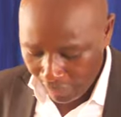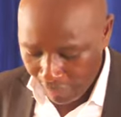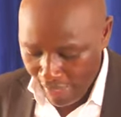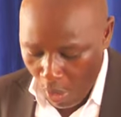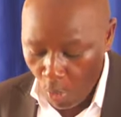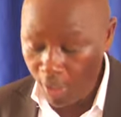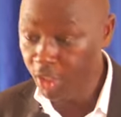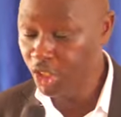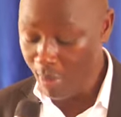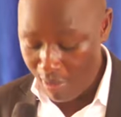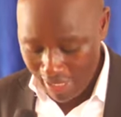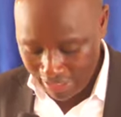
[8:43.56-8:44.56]
Na
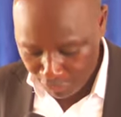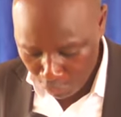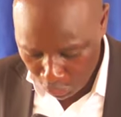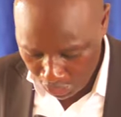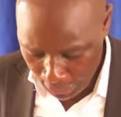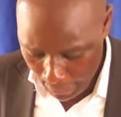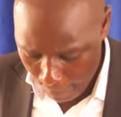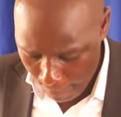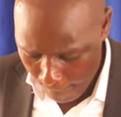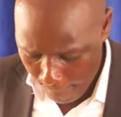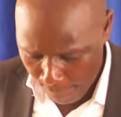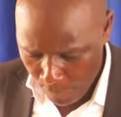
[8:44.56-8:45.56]
ukisoma verse 40
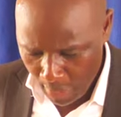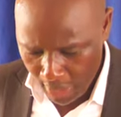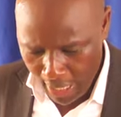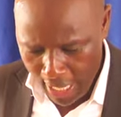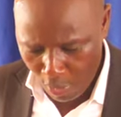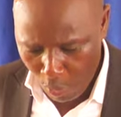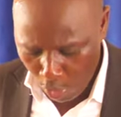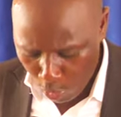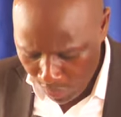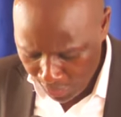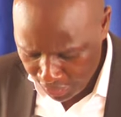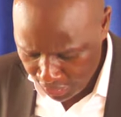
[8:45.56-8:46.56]
kwa
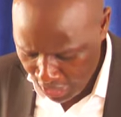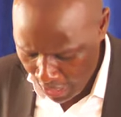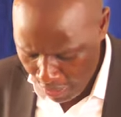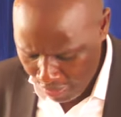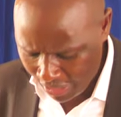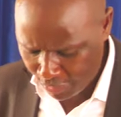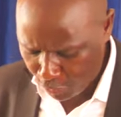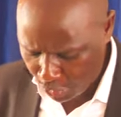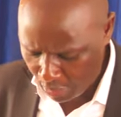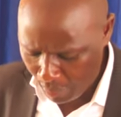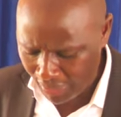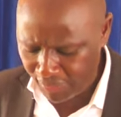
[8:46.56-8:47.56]
kumalizia verse
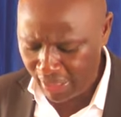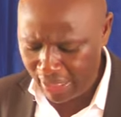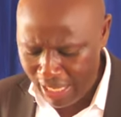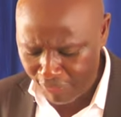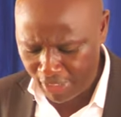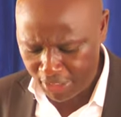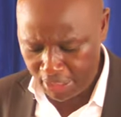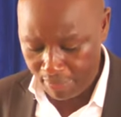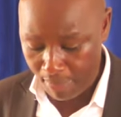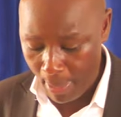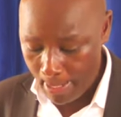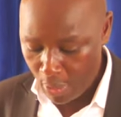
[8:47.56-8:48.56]
40, but they laughed at
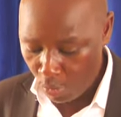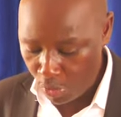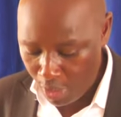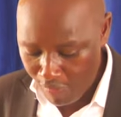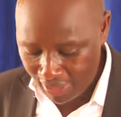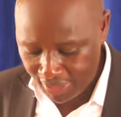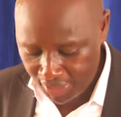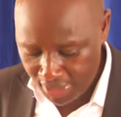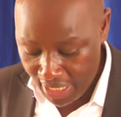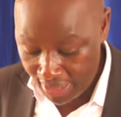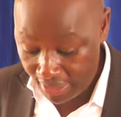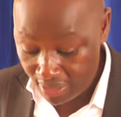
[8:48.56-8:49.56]
him. Unaona verse
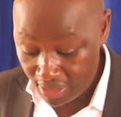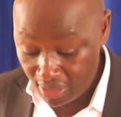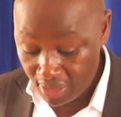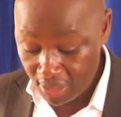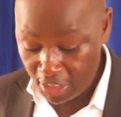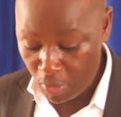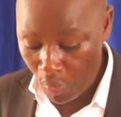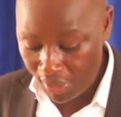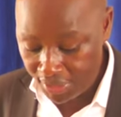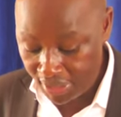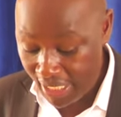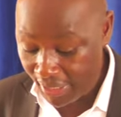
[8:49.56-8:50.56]
39, he
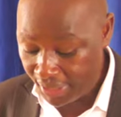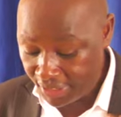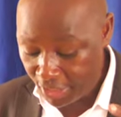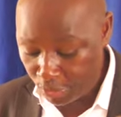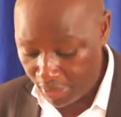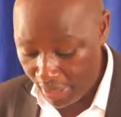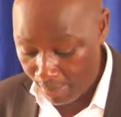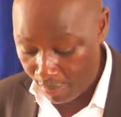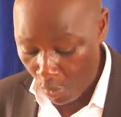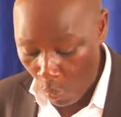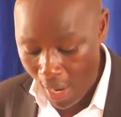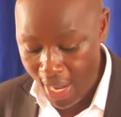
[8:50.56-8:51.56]
went in and he said to them,
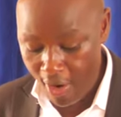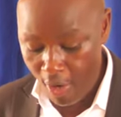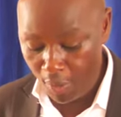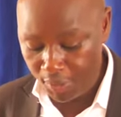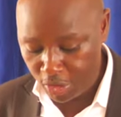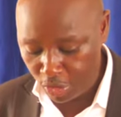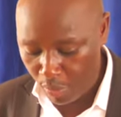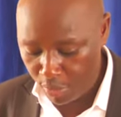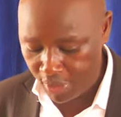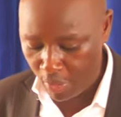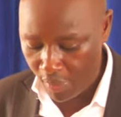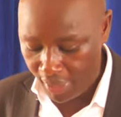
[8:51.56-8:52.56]
why all this commotion and